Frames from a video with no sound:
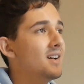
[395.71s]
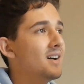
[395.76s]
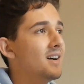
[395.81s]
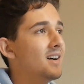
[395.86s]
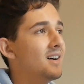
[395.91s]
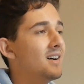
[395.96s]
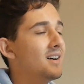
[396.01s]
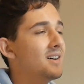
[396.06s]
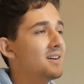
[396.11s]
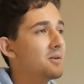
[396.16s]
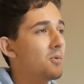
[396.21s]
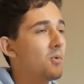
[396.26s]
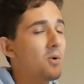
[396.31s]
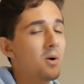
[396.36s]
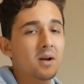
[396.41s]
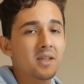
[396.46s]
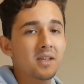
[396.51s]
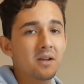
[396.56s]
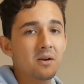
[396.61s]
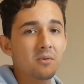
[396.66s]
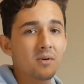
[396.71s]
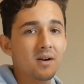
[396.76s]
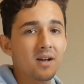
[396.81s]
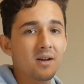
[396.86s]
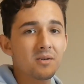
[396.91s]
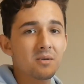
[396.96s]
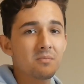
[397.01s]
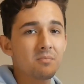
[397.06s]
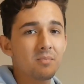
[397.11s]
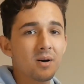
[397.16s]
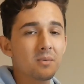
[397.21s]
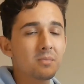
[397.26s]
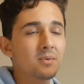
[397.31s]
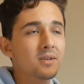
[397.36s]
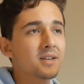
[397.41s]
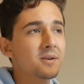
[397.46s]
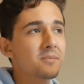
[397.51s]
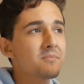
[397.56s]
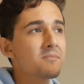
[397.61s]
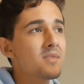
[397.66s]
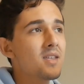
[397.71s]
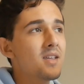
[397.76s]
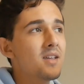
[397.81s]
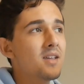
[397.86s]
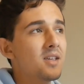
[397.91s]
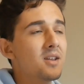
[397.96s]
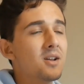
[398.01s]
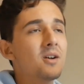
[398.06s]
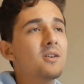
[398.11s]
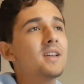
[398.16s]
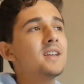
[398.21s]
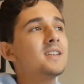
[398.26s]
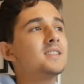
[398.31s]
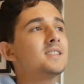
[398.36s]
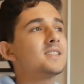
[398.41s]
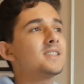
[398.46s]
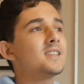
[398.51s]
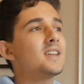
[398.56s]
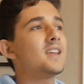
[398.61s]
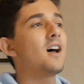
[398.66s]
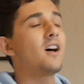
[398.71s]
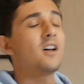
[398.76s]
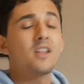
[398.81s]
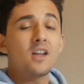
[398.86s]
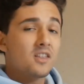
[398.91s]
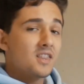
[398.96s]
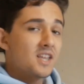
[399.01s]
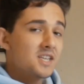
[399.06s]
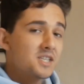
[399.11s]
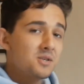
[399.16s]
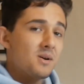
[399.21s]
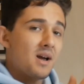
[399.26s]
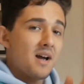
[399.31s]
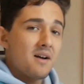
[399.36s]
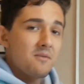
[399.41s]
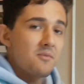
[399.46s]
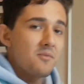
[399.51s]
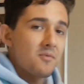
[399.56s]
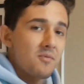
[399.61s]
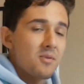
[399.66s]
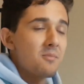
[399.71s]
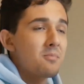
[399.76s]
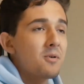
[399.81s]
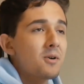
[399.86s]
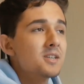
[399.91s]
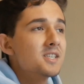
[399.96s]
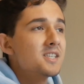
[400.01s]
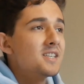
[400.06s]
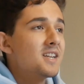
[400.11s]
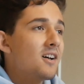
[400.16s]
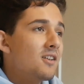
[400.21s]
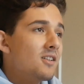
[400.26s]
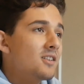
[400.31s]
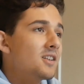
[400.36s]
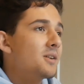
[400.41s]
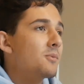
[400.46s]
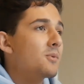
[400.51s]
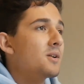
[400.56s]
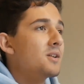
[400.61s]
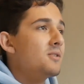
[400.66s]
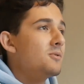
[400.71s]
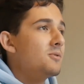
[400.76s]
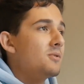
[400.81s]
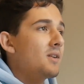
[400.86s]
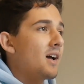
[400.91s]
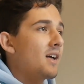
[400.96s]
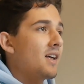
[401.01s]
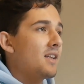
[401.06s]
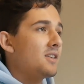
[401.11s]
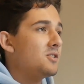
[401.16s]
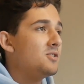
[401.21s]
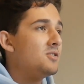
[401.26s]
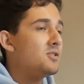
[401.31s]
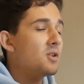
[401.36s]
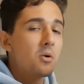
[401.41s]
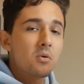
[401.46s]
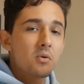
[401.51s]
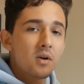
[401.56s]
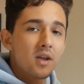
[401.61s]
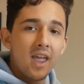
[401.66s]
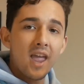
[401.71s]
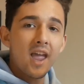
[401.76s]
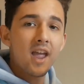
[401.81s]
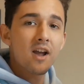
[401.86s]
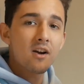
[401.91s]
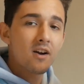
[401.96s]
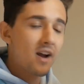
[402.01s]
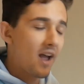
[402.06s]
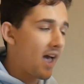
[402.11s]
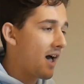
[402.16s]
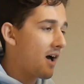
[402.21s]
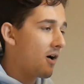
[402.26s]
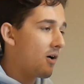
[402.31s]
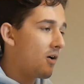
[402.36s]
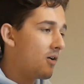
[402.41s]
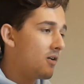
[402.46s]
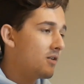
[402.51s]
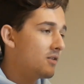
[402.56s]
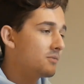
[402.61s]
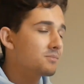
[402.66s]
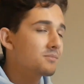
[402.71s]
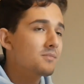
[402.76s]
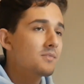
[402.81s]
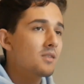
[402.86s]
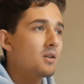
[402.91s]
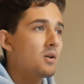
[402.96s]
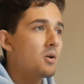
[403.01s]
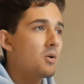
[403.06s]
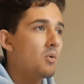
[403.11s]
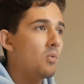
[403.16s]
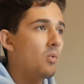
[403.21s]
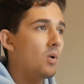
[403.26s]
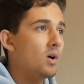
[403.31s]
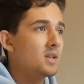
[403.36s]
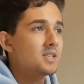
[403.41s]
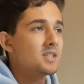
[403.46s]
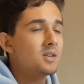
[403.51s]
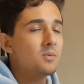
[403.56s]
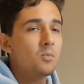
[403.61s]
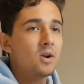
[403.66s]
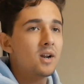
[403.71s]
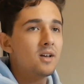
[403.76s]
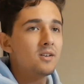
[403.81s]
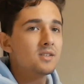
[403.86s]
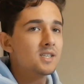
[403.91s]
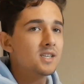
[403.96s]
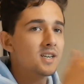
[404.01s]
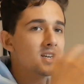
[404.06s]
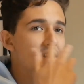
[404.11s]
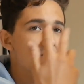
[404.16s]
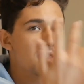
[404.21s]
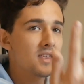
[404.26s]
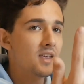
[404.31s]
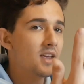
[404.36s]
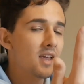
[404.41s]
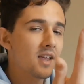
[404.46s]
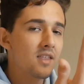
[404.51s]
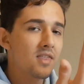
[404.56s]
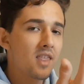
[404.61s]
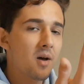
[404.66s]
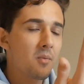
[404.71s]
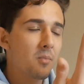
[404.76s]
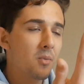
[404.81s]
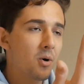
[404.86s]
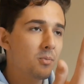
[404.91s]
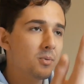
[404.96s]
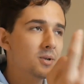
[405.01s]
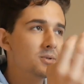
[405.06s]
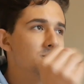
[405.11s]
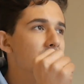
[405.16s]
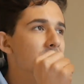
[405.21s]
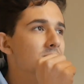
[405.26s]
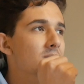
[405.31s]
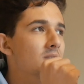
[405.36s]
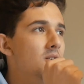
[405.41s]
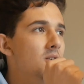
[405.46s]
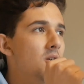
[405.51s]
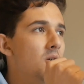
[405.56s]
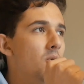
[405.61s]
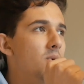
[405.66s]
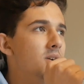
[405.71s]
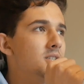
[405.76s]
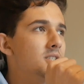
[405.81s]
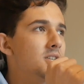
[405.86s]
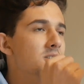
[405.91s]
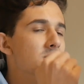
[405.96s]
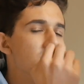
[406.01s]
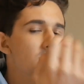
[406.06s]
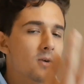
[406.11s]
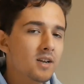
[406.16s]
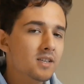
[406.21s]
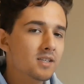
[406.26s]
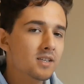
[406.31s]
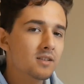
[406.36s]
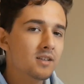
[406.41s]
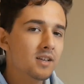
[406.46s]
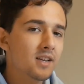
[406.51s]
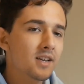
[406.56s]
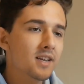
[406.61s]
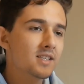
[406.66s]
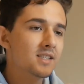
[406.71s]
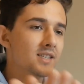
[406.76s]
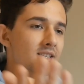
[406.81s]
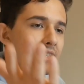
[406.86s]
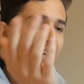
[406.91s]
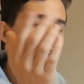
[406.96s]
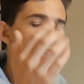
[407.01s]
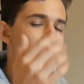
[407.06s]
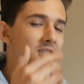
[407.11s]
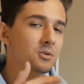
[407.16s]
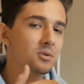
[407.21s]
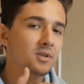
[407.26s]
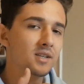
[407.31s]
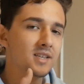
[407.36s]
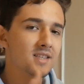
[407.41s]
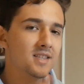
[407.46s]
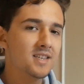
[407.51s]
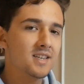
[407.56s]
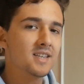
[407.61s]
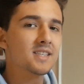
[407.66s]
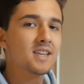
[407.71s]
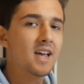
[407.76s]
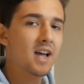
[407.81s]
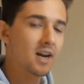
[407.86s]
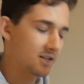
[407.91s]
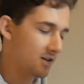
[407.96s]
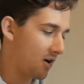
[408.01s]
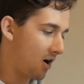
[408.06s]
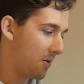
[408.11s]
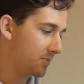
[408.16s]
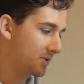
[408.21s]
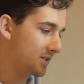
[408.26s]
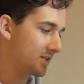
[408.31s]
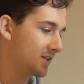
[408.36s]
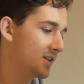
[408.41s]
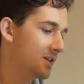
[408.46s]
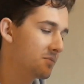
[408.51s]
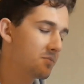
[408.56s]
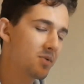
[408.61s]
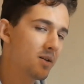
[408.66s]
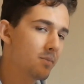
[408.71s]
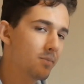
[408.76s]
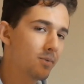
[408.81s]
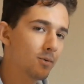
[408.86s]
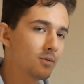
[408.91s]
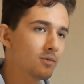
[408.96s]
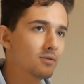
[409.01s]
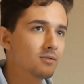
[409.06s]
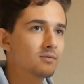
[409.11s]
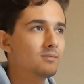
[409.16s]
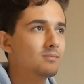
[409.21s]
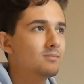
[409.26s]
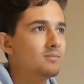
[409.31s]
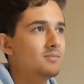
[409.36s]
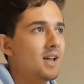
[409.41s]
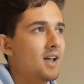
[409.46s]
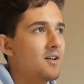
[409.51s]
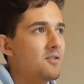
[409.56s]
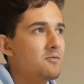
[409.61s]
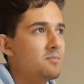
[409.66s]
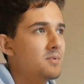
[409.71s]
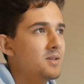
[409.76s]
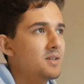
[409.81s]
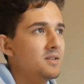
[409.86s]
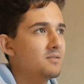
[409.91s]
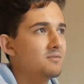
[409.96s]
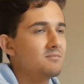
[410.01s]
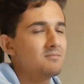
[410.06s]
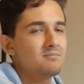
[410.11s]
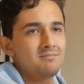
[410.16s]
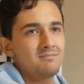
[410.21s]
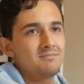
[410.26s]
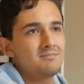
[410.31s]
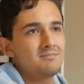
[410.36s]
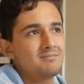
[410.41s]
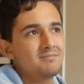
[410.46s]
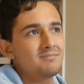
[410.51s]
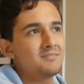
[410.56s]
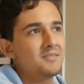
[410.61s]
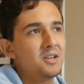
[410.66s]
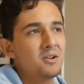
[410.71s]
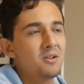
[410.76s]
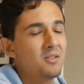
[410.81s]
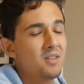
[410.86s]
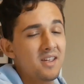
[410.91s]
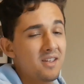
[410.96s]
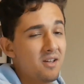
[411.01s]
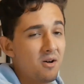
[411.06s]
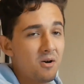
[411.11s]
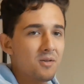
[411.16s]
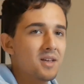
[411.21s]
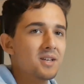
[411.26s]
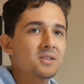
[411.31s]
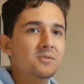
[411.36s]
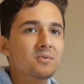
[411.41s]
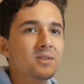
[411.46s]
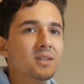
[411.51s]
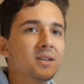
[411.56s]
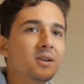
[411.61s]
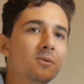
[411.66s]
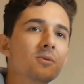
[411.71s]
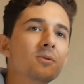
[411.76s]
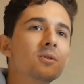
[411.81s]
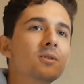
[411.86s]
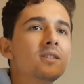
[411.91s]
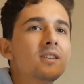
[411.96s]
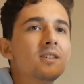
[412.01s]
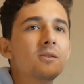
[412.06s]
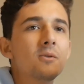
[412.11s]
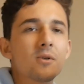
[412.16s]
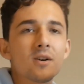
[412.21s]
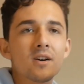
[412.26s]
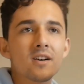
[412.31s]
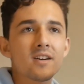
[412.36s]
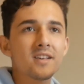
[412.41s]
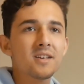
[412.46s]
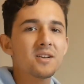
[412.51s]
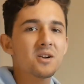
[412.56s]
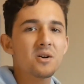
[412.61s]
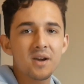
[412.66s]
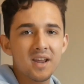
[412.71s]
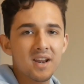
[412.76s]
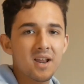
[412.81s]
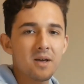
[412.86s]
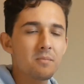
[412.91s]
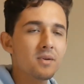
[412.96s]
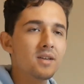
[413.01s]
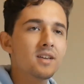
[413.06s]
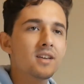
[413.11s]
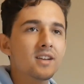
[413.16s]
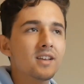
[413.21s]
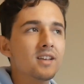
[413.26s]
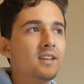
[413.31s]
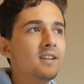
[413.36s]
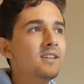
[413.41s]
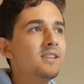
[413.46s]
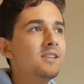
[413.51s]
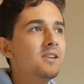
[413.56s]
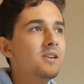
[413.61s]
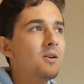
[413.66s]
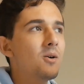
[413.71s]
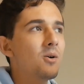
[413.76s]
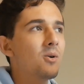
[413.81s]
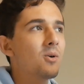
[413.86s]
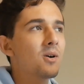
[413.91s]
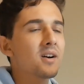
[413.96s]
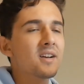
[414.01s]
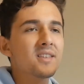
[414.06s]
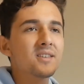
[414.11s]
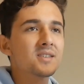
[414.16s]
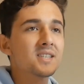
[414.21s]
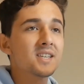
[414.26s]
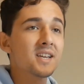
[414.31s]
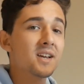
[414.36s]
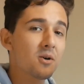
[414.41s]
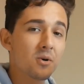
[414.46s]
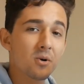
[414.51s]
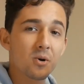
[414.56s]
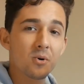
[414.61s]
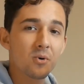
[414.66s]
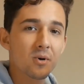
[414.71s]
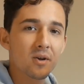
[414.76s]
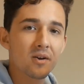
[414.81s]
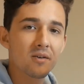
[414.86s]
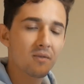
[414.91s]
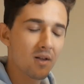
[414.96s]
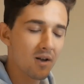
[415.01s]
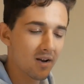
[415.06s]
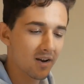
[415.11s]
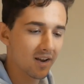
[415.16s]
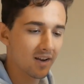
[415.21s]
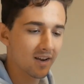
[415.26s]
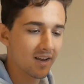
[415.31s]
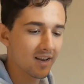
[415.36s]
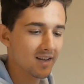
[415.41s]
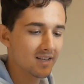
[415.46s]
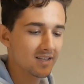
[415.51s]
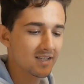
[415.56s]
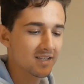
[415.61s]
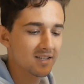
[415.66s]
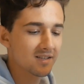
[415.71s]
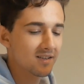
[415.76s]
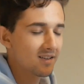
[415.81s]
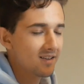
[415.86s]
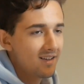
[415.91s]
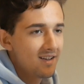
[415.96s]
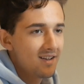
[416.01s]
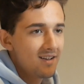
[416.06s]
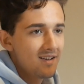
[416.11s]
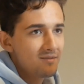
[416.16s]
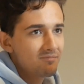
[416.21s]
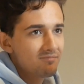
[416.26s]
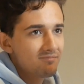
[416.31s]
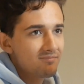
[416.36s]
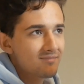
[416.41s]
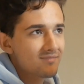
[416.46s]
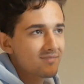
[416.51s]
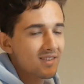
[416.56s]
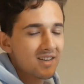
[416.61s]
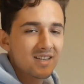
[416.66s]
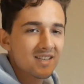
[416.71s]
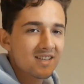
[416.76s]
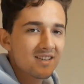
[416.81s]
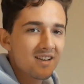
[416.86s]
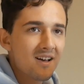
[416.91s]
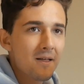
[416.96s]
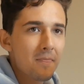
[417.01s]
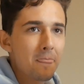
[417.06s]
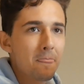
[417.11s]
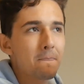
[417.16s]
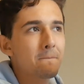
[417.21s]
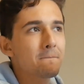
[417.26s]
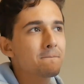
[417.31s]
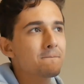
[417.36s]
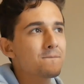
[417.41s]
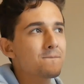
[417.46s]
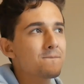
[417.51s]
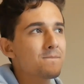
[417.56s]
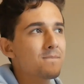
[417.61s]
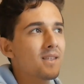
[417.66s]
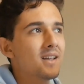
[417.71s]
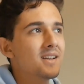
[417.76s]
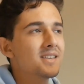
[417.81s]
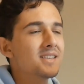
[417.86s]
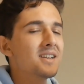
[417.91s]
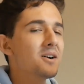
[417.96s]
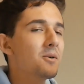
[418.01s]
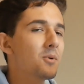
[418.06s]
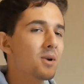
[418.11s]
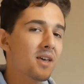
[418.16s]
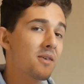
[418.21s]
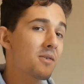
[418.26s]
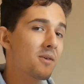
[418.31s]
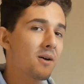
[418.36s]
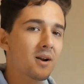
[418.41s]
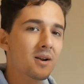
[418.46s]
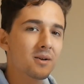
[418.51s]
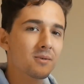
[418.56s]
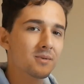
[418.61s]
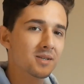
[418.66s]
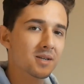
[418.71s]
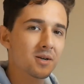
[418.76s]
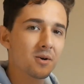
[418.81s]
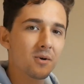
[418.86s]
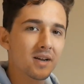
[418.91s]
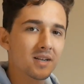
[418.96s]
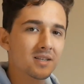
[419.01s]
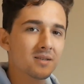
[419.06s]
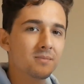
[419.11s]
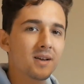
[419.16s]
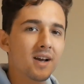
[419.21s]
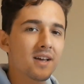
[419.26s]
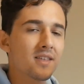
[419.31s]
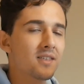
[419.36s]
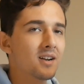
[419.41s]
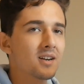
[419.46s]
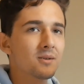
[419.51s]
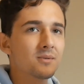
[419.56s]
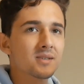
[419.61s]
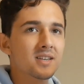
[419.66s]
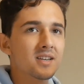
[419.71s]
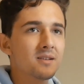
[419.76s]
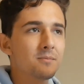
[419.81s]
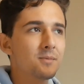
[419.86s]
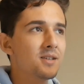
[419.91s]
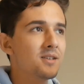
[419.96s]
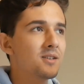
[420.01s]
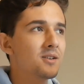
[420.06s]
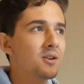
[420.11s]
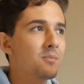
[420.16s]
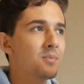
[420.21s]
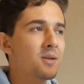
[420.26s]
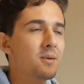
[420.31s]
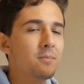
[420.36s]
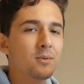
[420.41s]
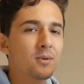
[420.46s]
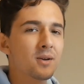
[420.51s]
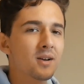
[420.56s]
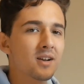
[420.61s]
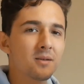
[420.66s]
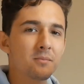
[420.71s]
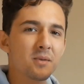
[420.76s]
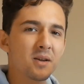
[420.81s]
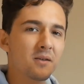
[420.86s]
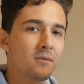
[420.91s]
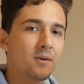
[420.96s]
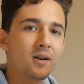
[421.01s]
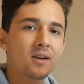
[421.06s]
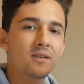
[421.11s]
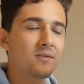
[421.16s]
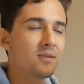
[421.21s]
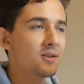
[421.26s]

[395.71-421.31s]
uh, walking around in public you know it's uh, unless you have the personality where you don't care at all what someone else is going to think in that moment which surprisingly it's actually the exact opposite people have been you know like oh that's really cool or you know can i be in it or they'll say oh cool you're vlogging and it's it's not it's not what I thought it was going to be. I thought it was going to be, you know, people are going to make fun of